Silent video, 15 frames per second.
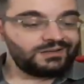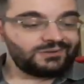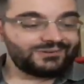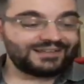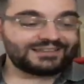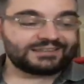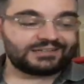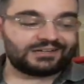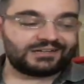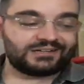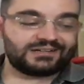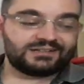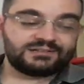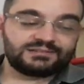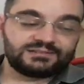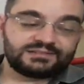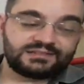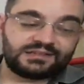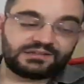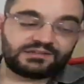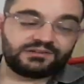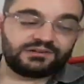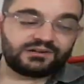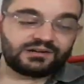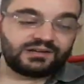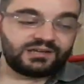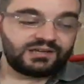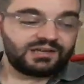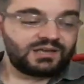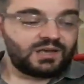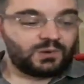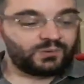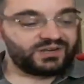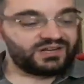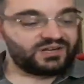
Well done, said Curly. We